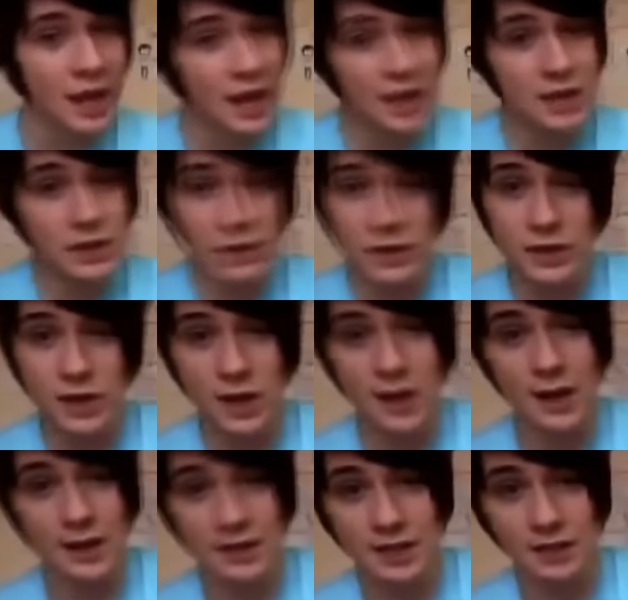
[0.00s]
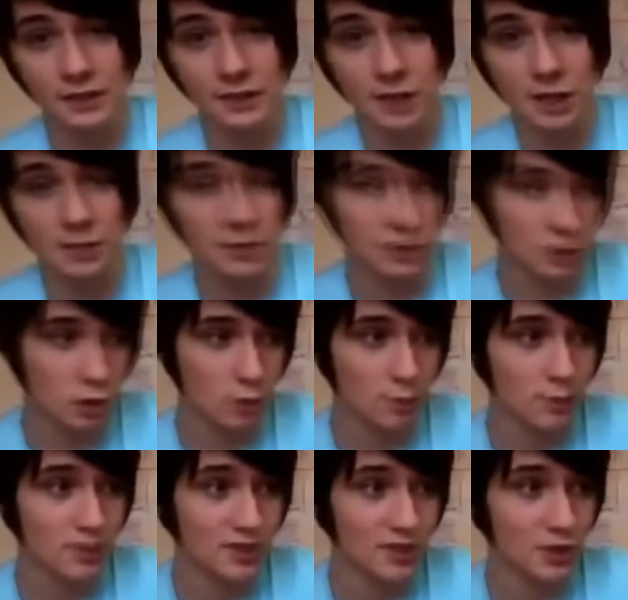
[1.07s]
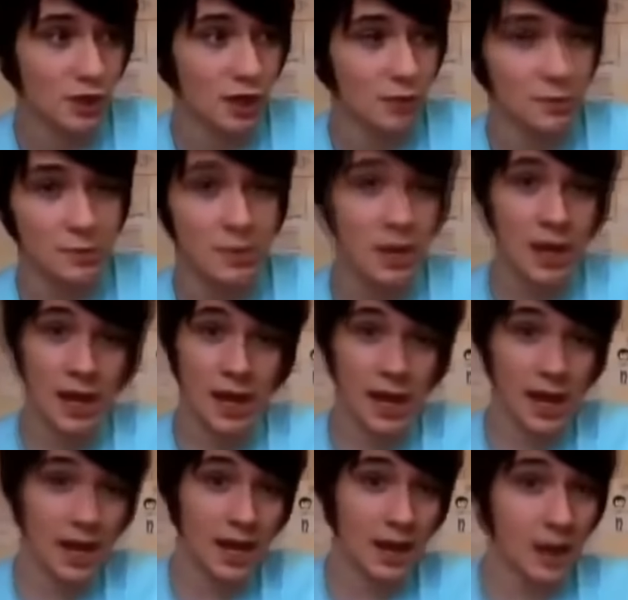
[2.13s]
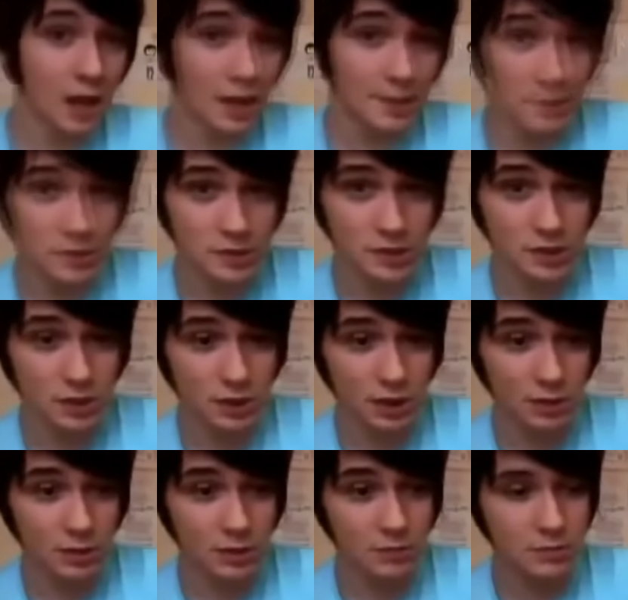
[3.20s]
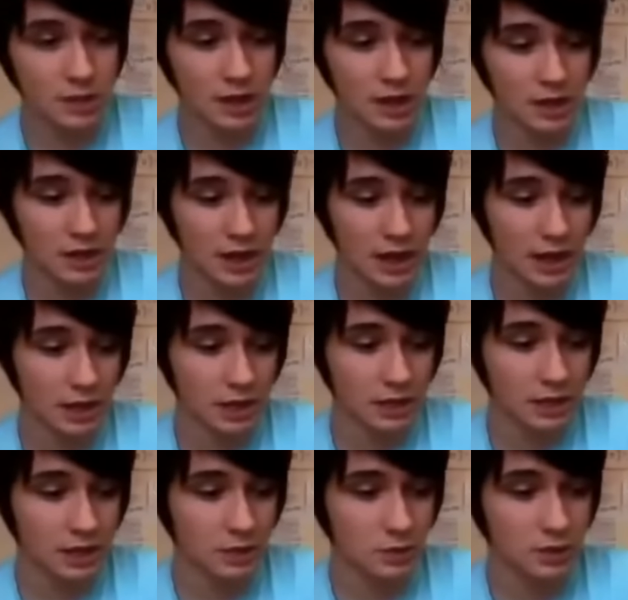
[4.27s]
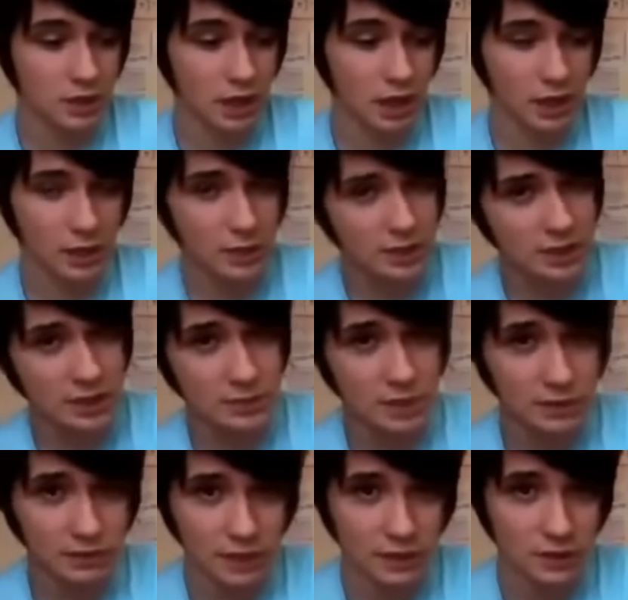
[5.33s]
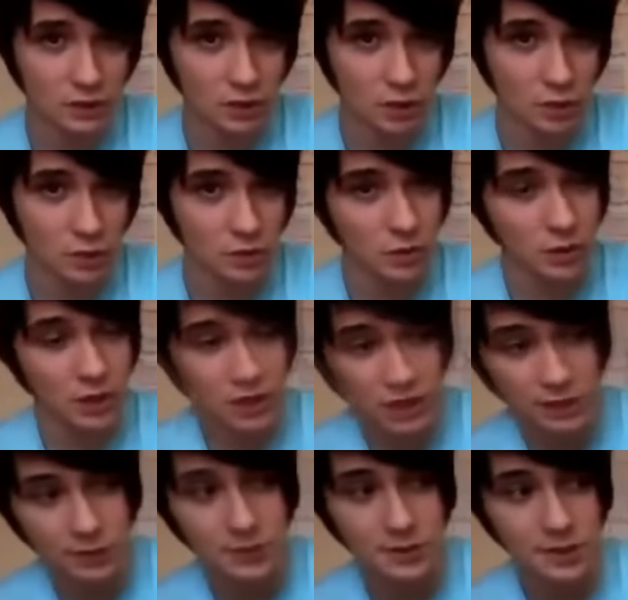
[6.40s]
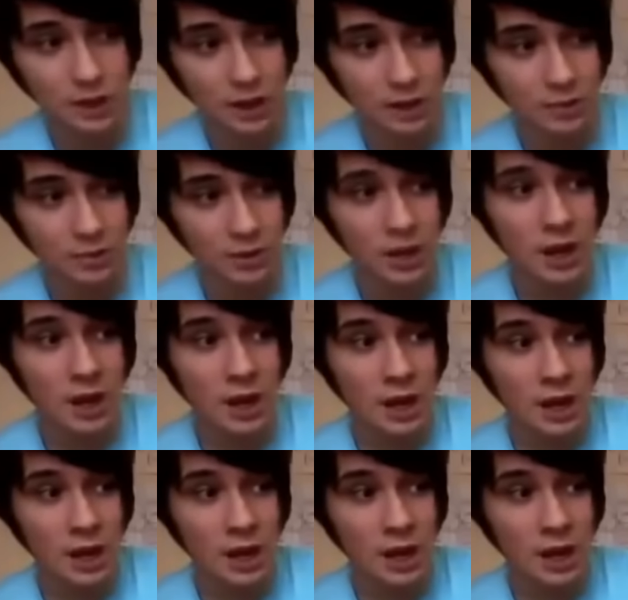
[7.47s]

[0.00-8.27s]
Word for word: Hey dude, I like that film, you got Muse's new album? Hey, I like Muse's new album, and then he was like, we seem to have things in common, wanna chat on Skype?